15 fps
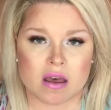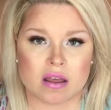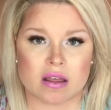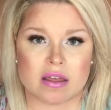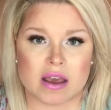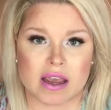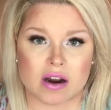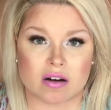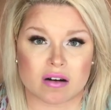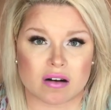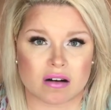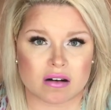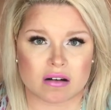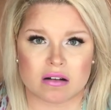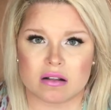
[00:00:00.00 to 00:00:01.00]
They are
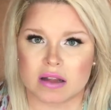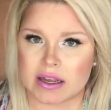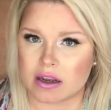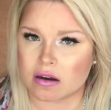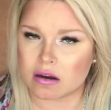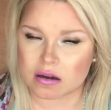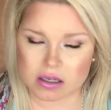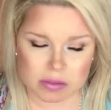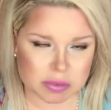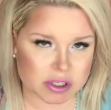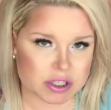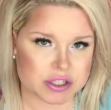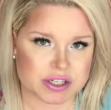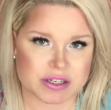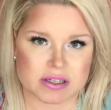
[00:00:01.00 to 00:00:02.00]
all like call to
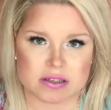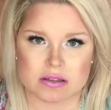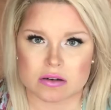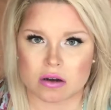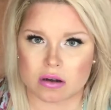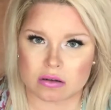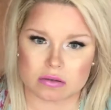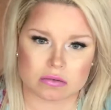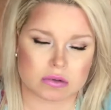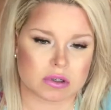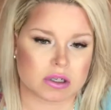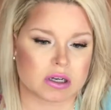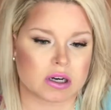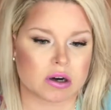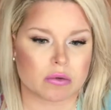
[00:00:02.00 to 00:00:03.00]
purchase, call to
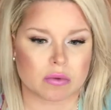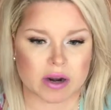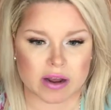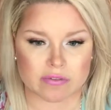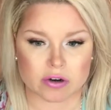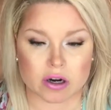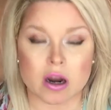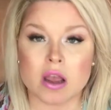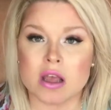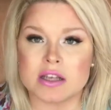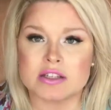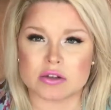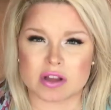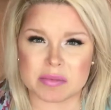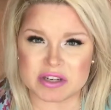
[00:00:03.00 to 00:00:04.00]
order, whatever.
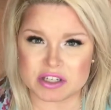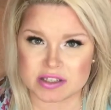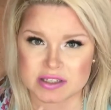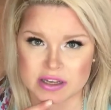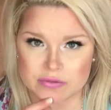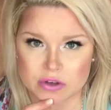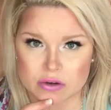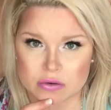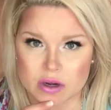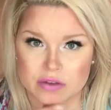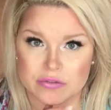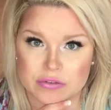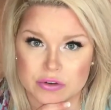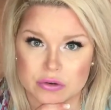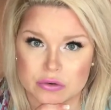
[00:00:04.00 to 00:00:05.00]
So let me just give you a
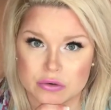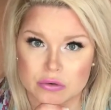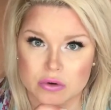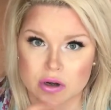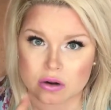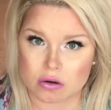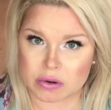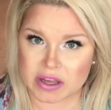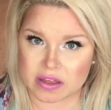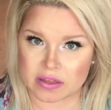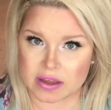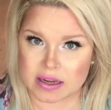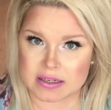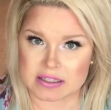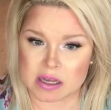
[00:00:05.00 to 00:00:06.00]
few quick
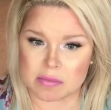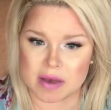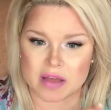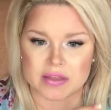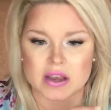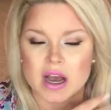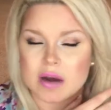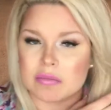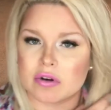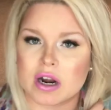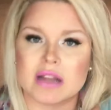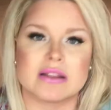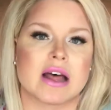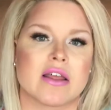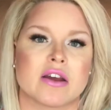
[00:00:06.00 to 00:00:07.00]
things about the
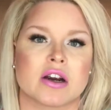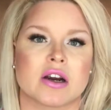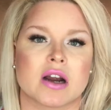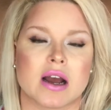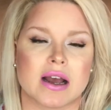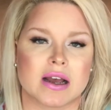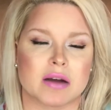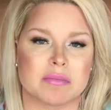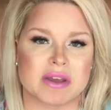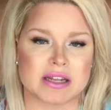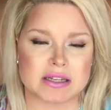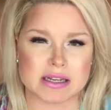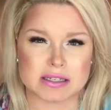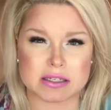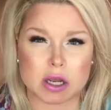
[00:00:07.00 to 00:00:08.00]
Empreinte leather. Um,
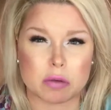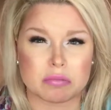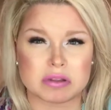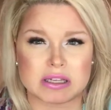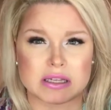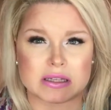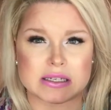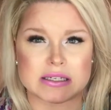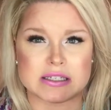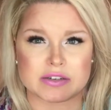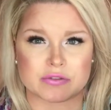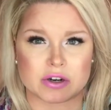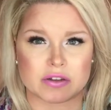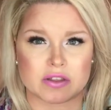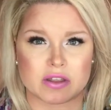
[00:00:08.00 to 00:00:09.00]
it is completely
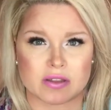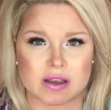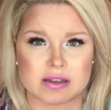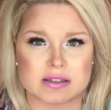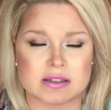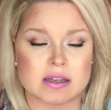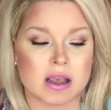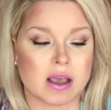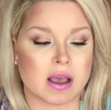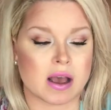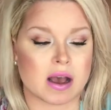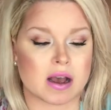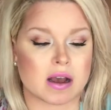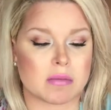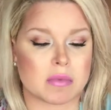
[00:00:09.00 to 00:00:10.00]
different than this.
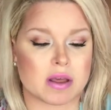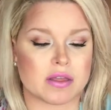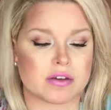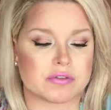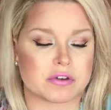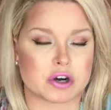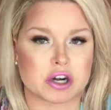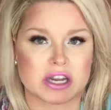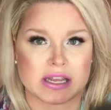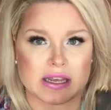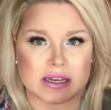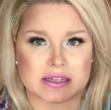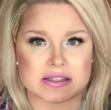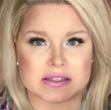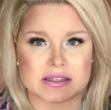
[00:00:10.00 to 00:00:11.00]
Um, the
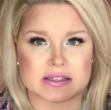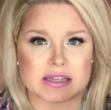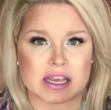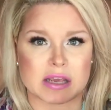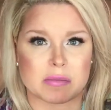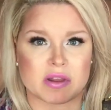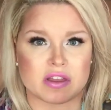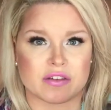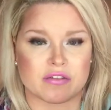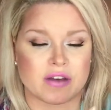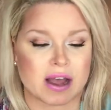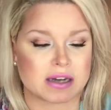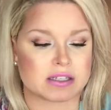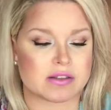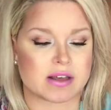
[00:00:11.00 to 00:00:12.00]
Vernis is the same in the
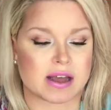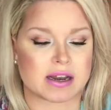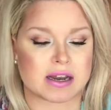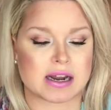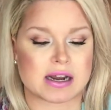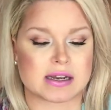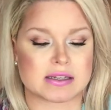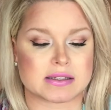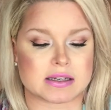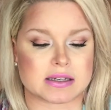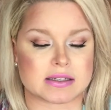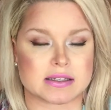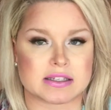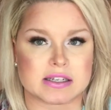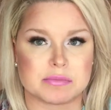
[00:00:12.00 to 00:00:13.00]
fact that it has
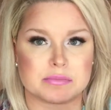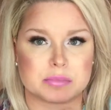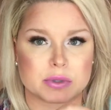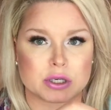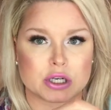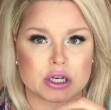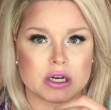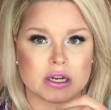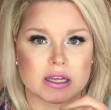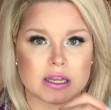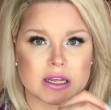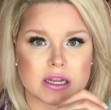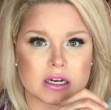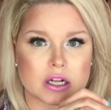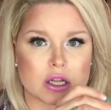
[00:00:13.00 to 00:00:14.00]
a zipper
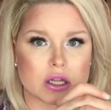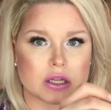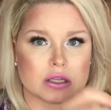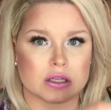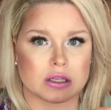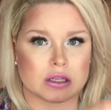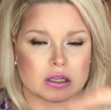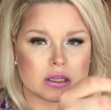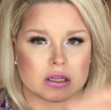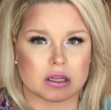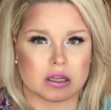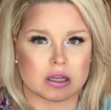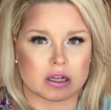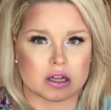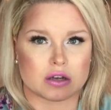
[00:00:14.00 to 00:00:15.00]

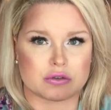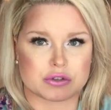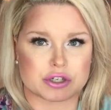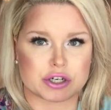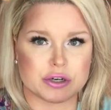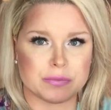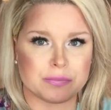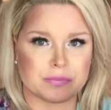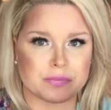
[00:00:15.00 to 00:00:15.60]
enclosure,